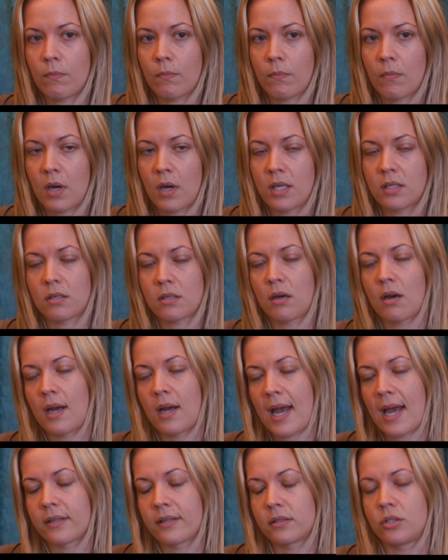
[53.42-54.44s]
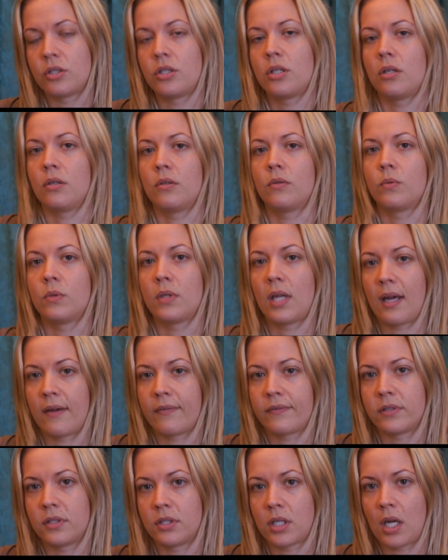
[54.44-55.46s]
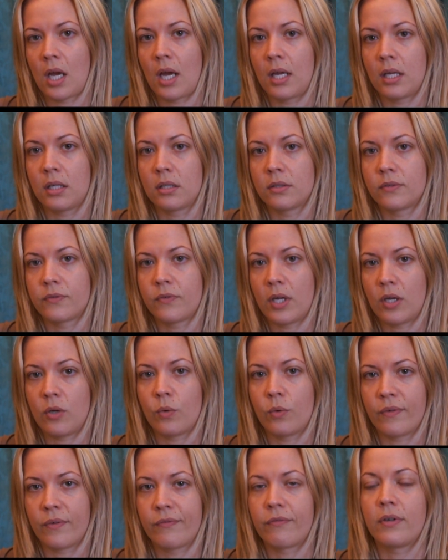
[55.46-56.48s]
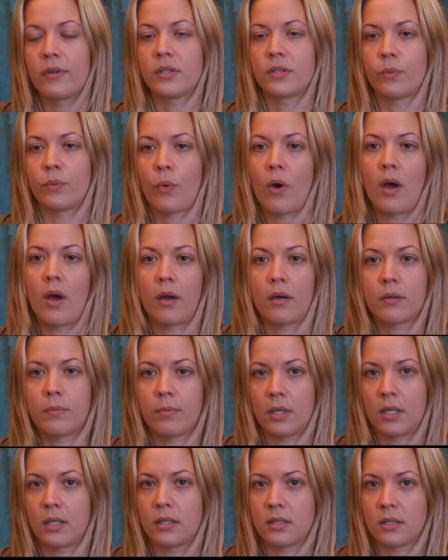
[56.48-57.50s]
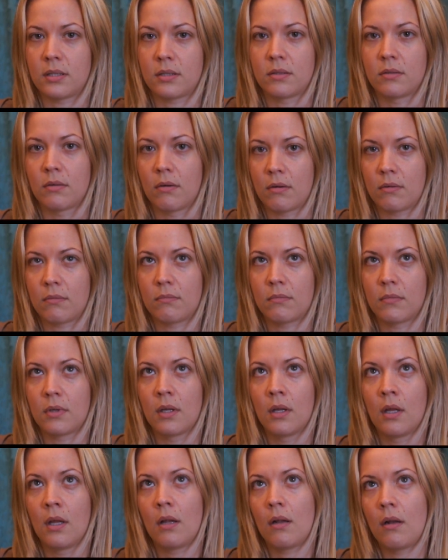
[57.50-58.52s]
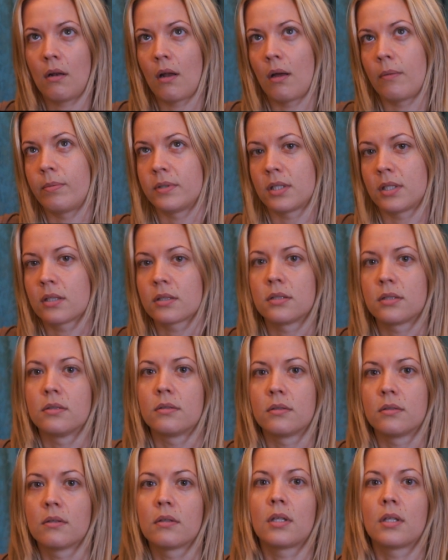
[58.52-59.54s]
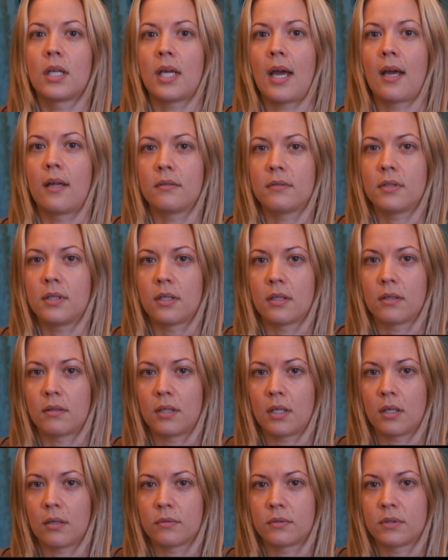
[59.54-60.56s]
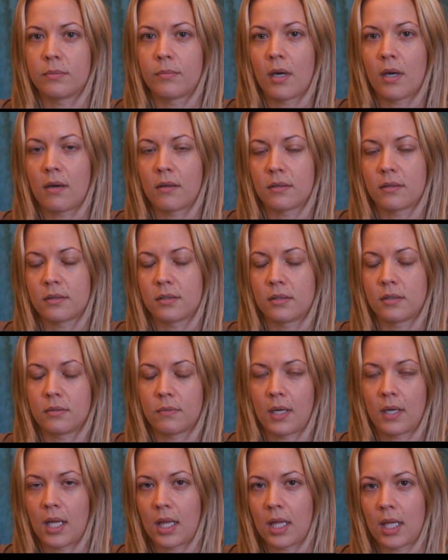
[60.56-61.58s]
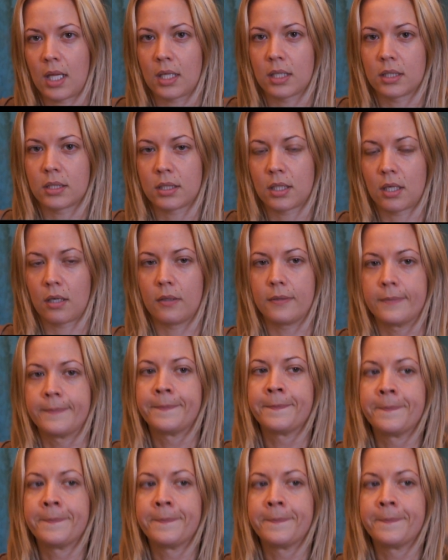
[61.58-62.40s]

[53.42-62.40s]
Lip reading: my entire attitude would have to change in order for it to work, because it's not, liposuction is not the the ultimate answer to anything. So